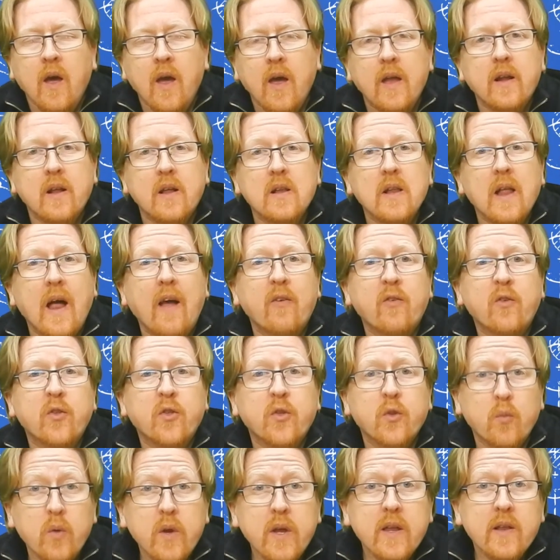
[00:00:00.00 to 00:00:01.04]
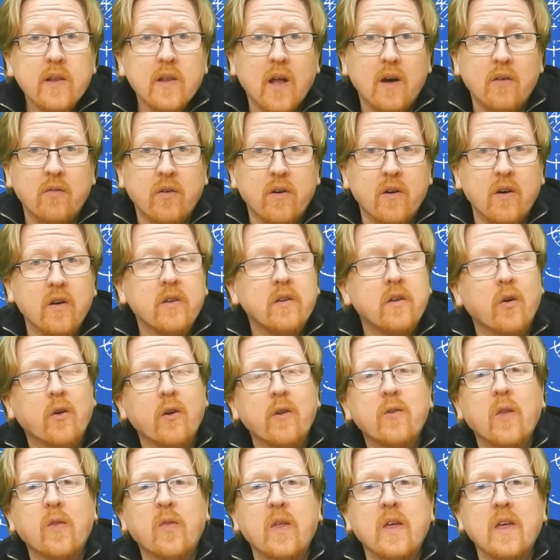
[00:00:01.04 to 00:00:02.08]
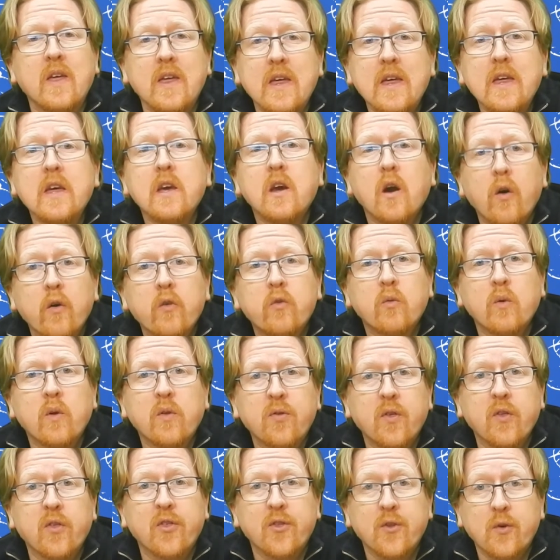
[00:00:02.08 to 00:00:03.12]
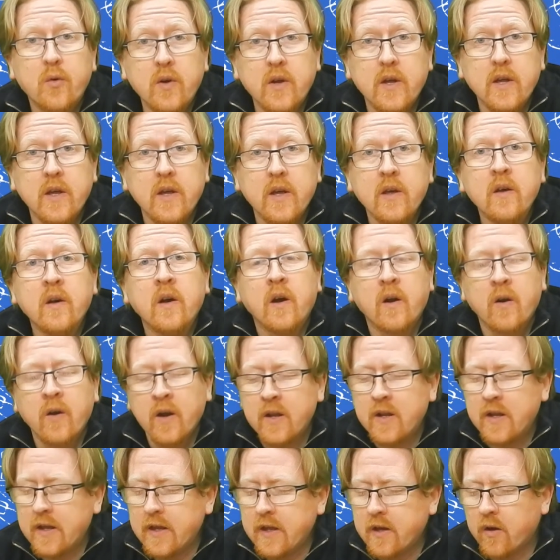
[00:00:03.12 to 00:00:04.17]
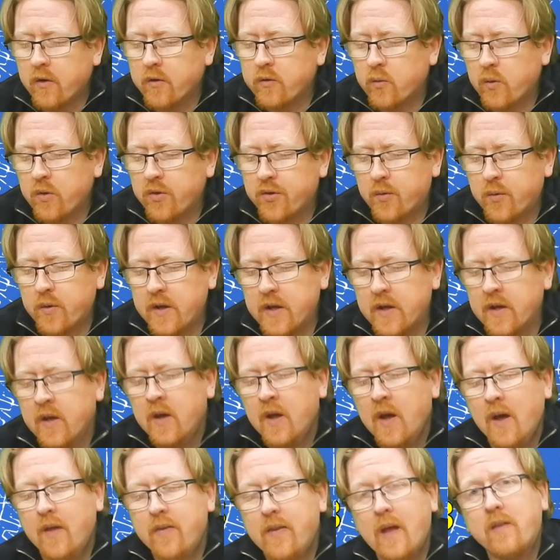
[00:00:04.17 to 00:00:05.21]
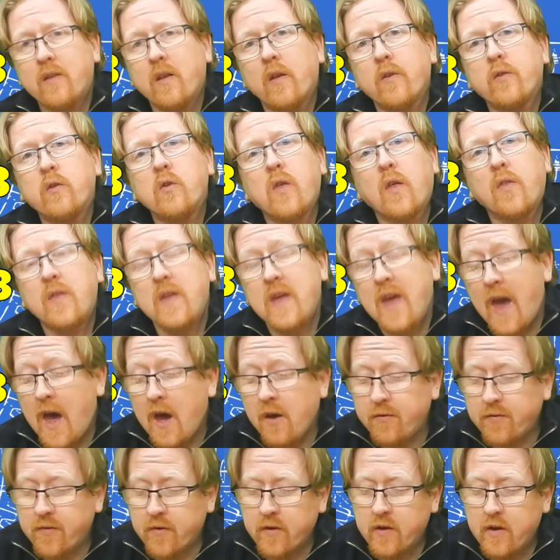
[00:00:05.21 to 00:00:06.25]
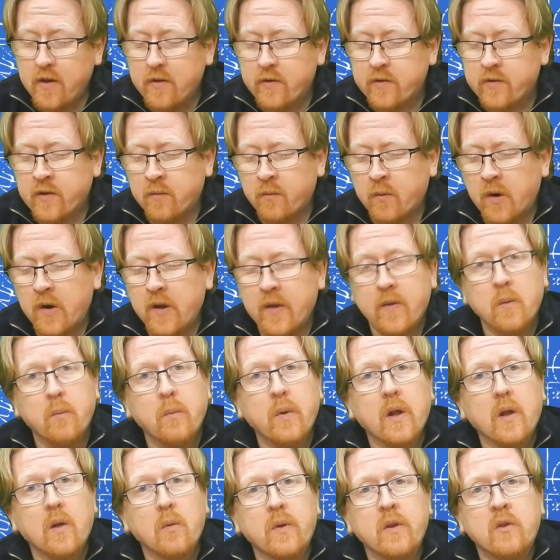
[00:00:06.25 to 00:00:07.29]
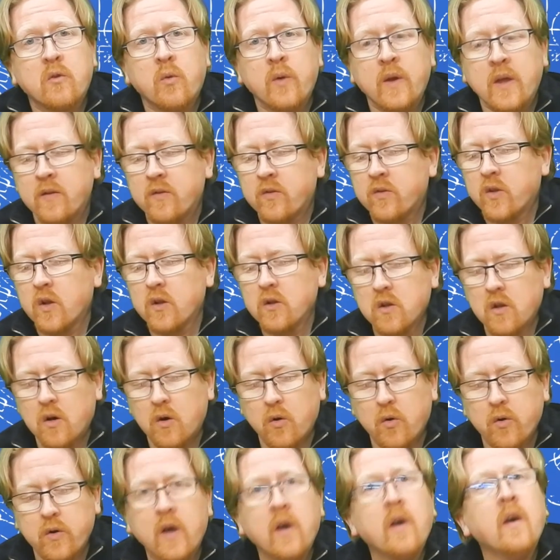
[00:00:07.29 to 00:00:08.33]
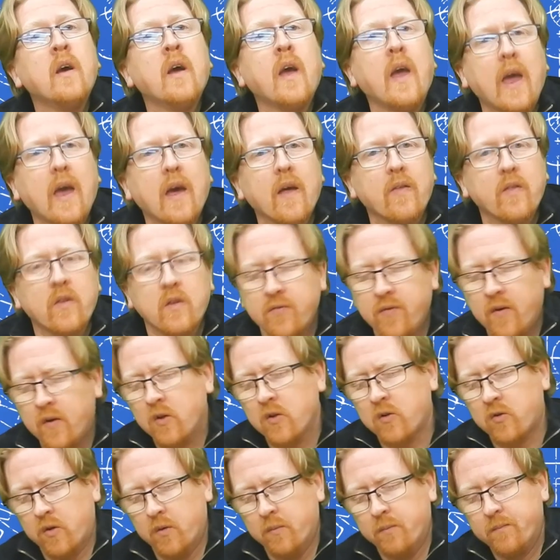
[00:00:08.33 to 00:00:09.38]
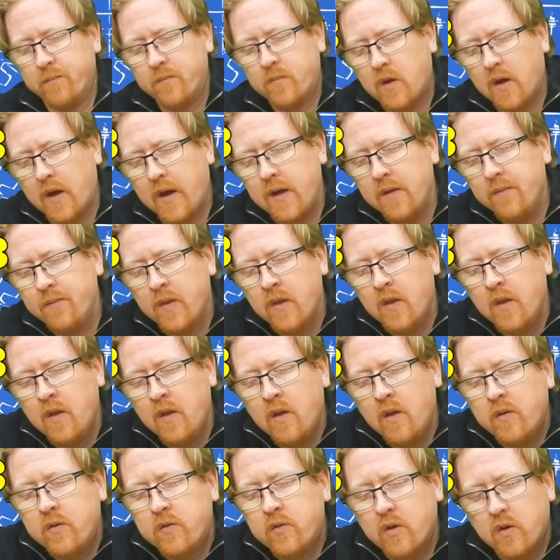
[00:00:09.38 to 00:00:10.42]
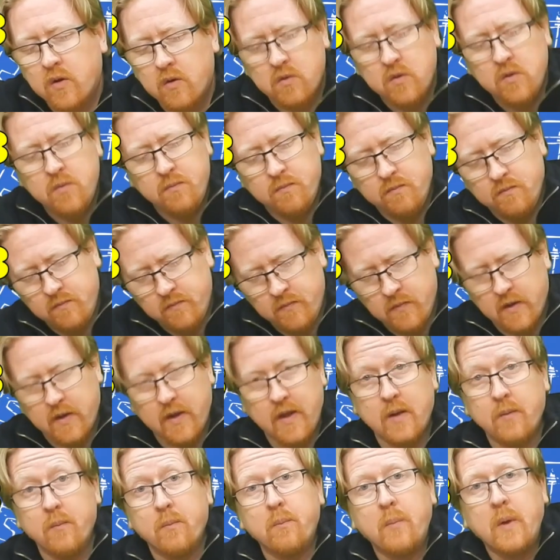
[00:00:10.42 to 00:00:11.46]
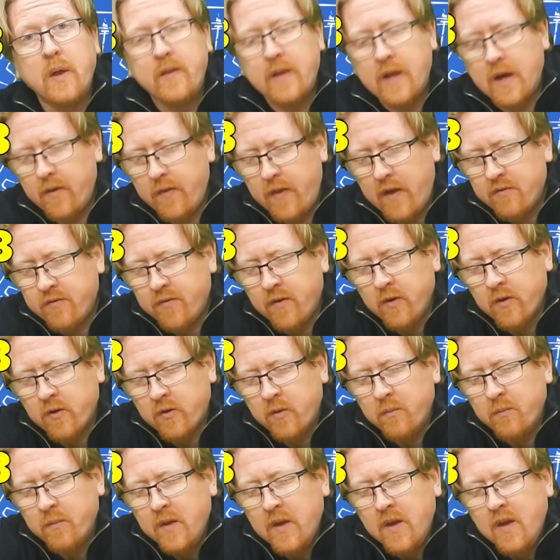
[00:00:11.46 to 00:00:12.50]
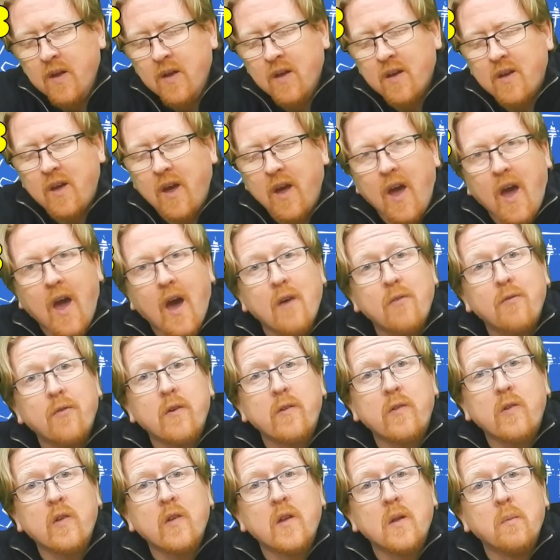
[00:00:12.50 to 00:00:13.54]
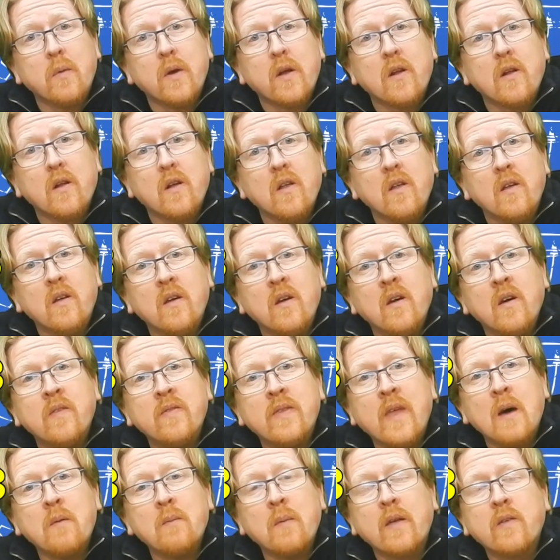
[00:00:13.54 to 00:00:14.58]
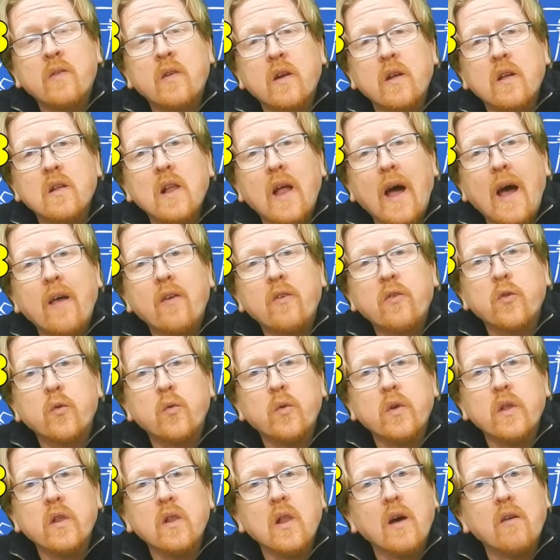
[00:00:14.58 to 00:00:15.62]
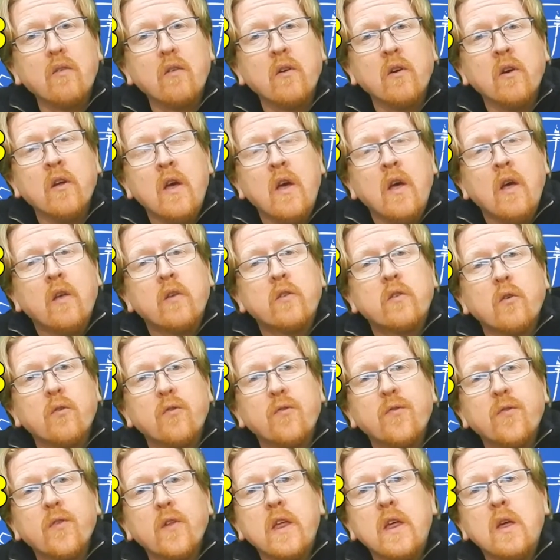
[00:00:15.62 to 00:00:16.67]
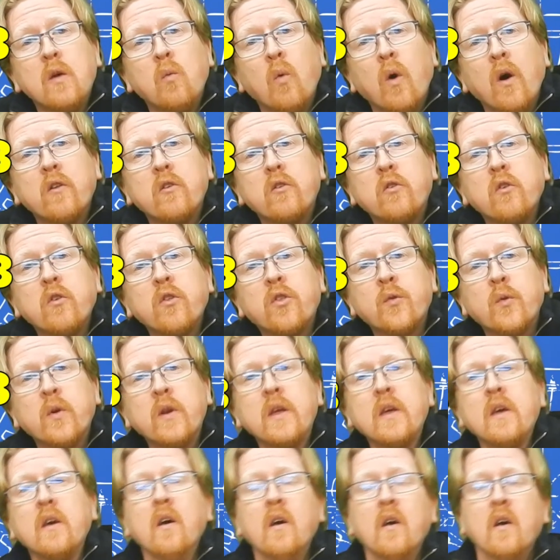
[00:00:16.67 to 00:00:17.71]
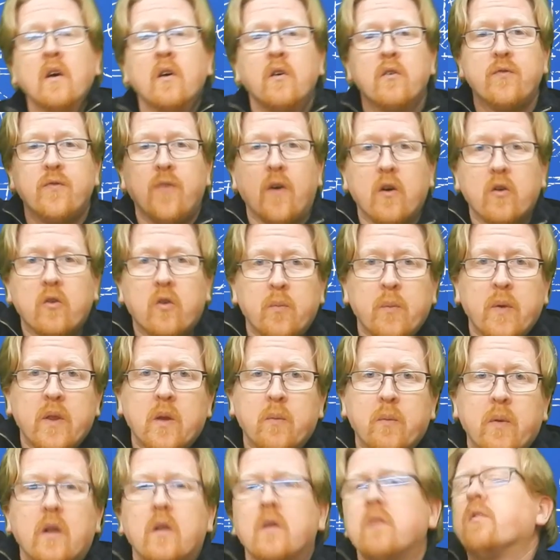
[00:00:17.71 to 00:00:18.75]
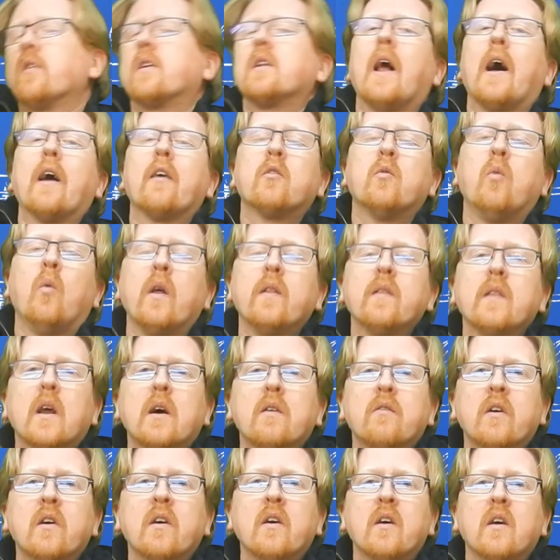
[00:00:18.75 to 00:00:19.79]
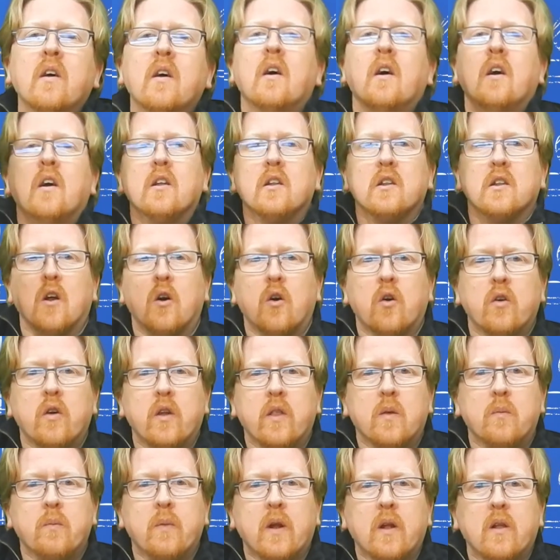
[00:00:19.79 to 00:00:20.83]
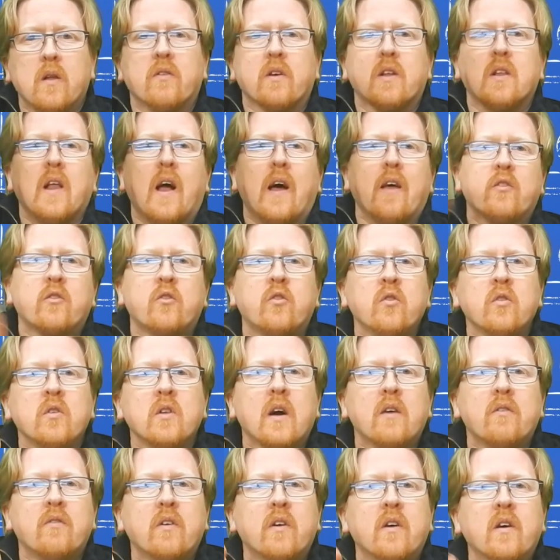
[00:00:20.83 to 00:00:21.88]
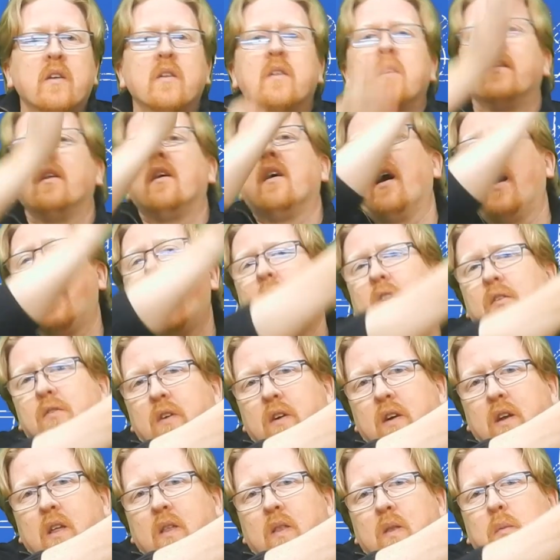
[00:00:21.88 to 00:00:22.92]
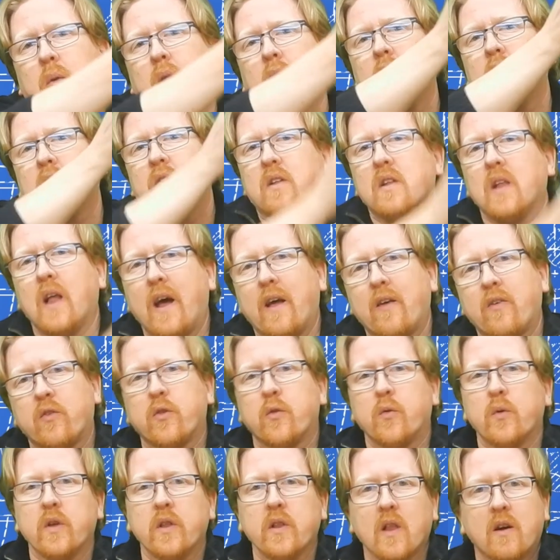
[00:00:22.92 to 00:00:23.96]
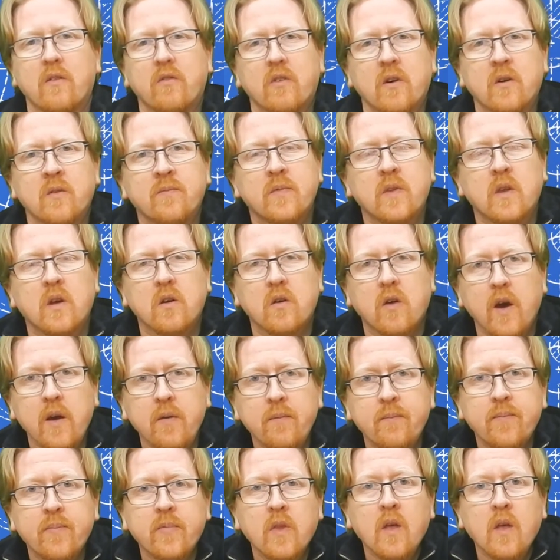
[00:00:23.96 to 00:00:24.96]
In a class 3 lever, notice that the E goes with the 3, all right? E goes with 3, and that tells you that the effort is somewhere in the middle between the load and the fulcrum, okay? So, again, pin down that fulcrum. Okay, effort's in the middle, that makes it a class 3 lever. So FLEE 1, 2, 3, fulcrum in the middle of a class 1 lever, load in the middle of a class 2 lever, effort in the middle of a class 3 lever, okay?